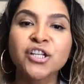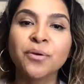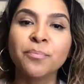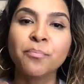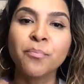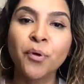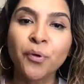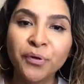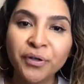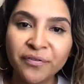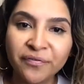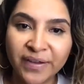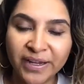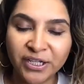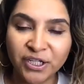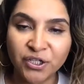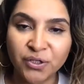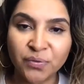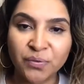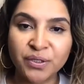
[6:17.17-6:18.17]
to
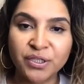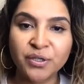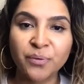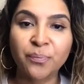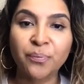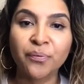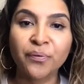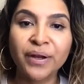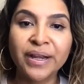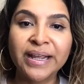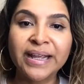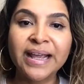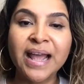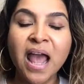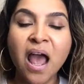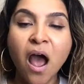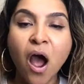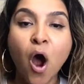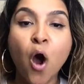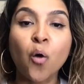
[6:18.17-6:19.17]
motivate you, to bring
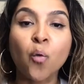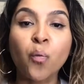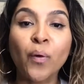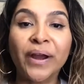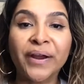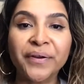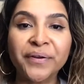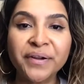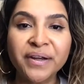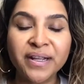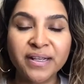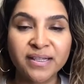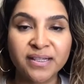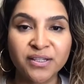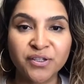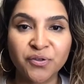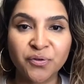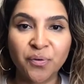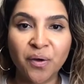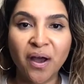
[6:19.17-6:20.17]
awareness
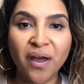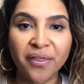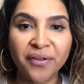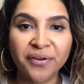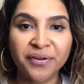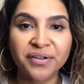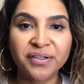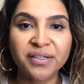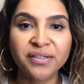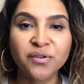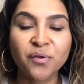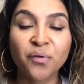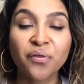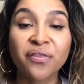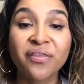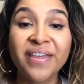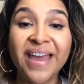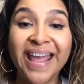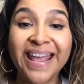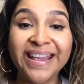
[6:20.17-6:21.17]
to others so
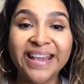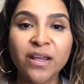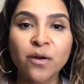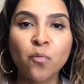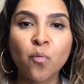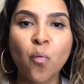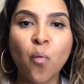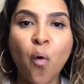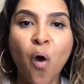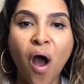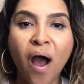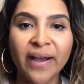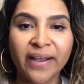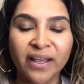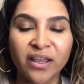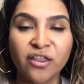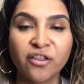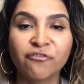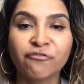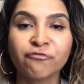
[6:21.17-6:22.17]
they can walk
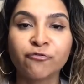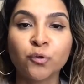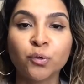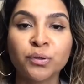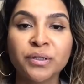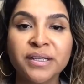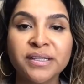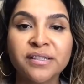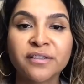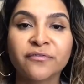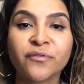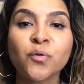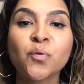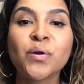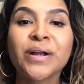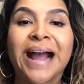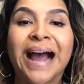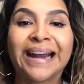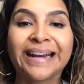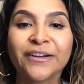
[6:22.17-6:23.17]
in the fullness of who
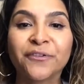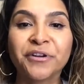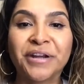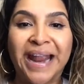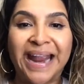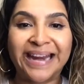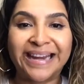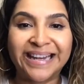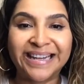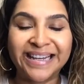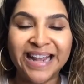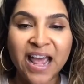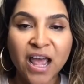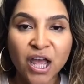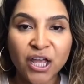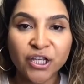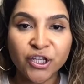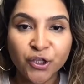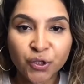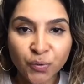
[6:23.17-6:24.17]
God created
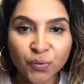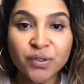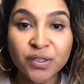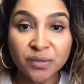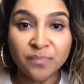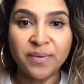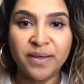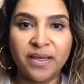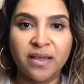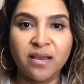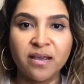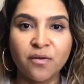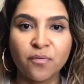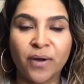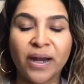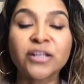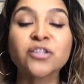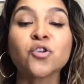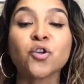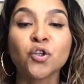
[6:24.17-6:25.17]
you to be,
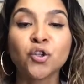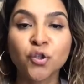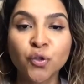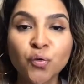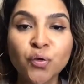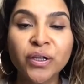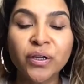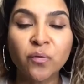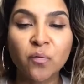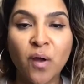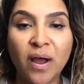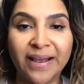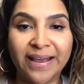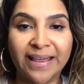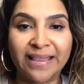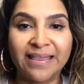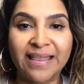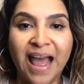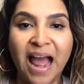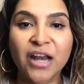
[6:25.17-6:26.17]
right? So you can walk
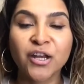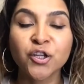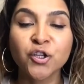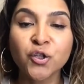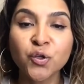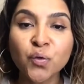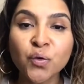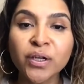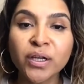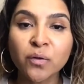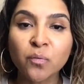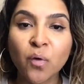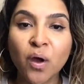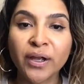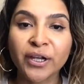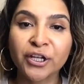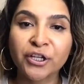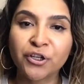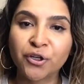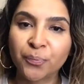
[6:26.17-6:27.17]
in that. You can
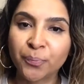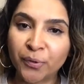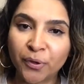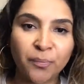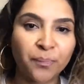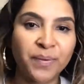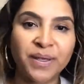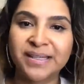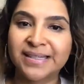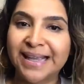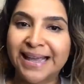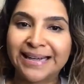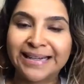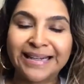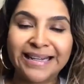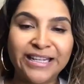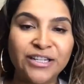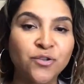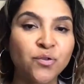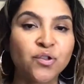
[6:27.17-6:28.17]
walk in your purpose and
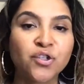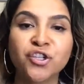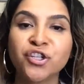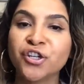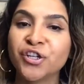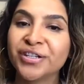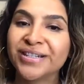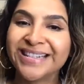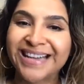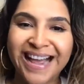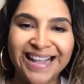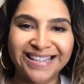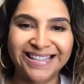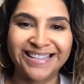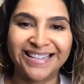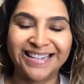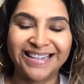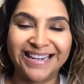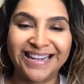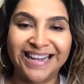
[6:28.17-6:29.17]
lead you to your
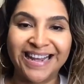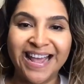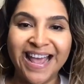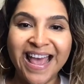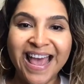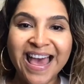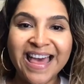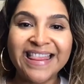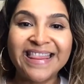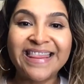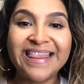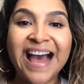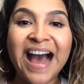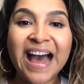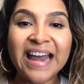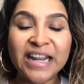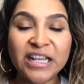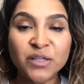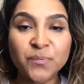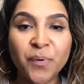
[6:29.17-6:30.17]
destiny.
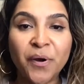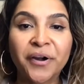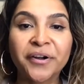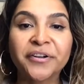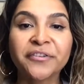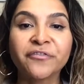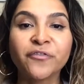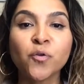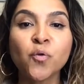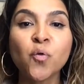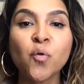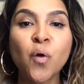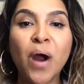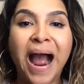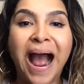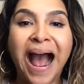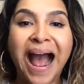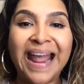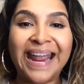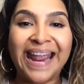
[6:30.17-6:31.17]
That is part of who
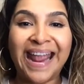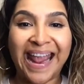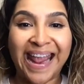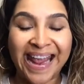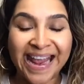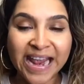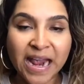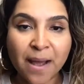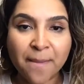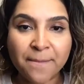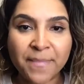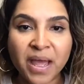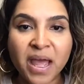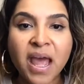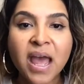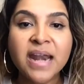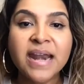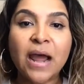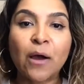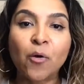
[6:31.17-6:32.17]
I am.
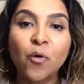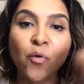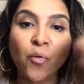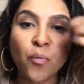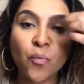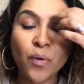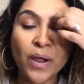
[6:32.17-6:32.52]
Now,